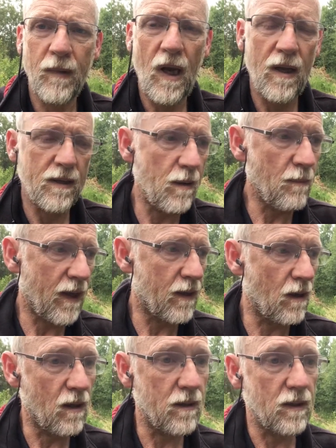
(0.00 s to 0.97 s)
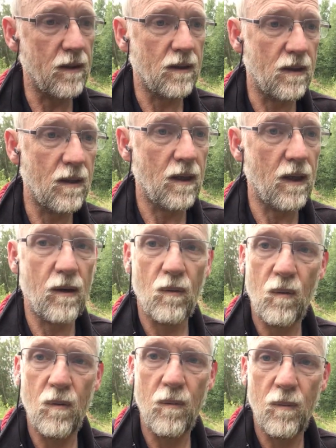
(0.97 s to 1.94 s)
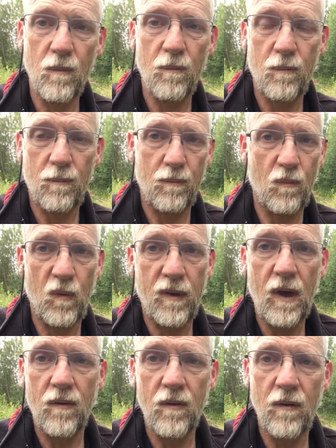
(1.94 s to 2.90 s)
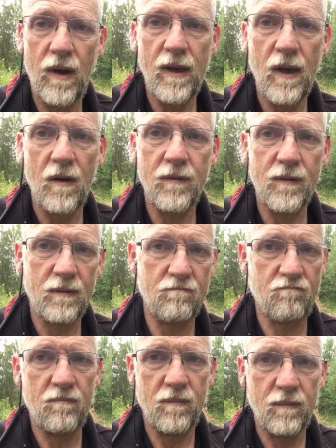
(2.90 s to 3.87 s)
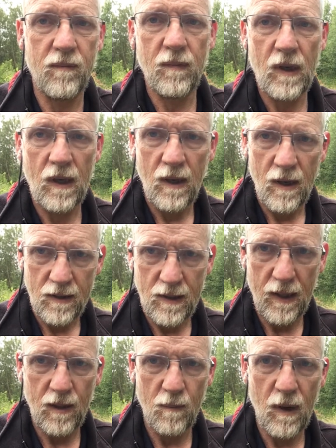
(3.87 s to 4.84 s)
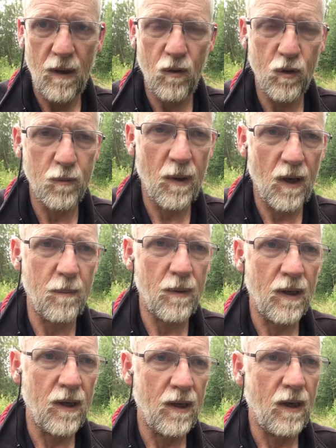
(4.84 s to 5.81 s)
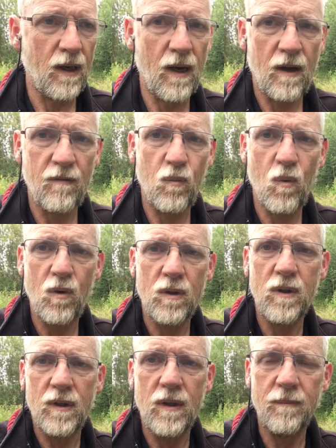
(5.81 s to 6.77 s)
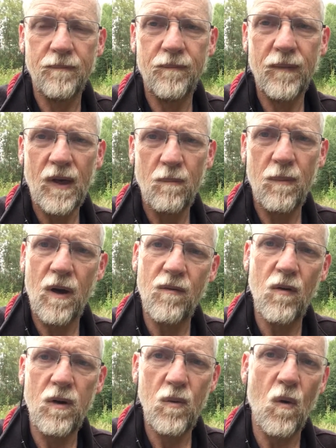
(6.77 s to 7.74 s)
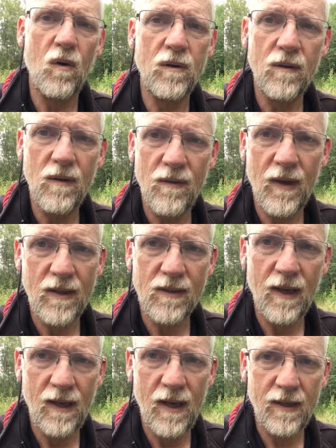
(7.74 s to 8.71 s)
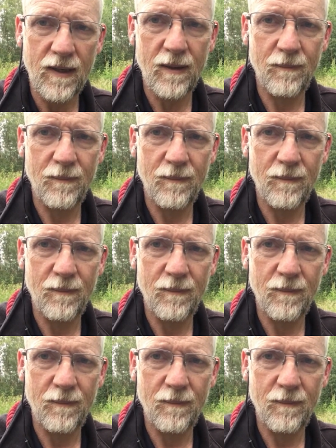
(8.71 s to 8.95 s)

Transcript: And in my garden, without the rain, I've taken my hose pipe and I've watered, but I've only watered the things I like.